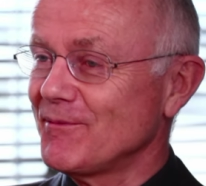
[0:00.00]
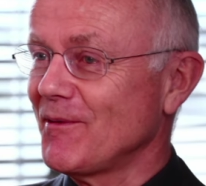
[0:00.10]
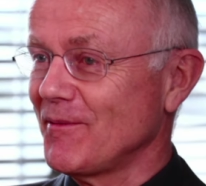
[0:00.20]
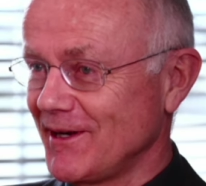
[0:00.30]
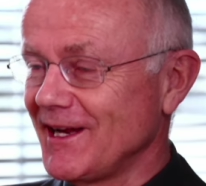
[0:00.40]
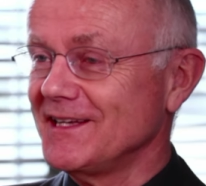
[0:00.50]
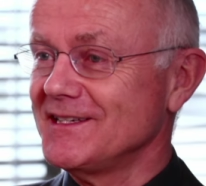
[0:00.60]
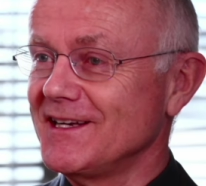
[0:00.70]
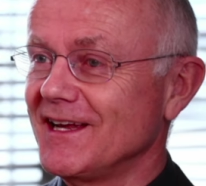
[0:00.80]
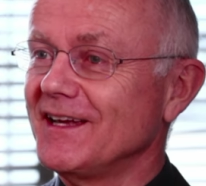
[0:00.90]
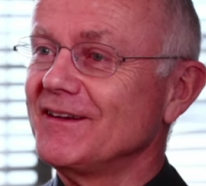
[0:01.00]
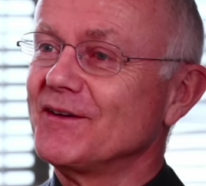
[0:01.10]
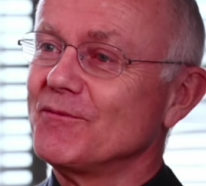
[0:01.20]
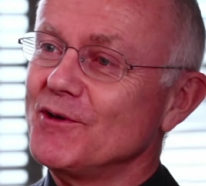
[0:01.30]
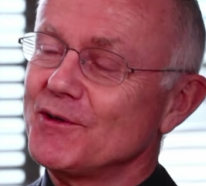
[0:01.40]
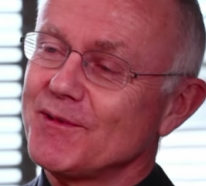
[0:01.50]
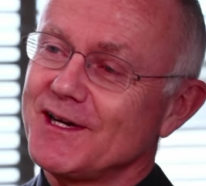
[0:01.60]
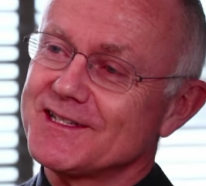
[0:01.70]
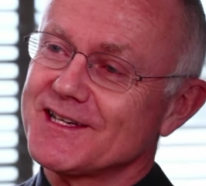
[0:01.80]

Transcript: probably 99 on a worldwide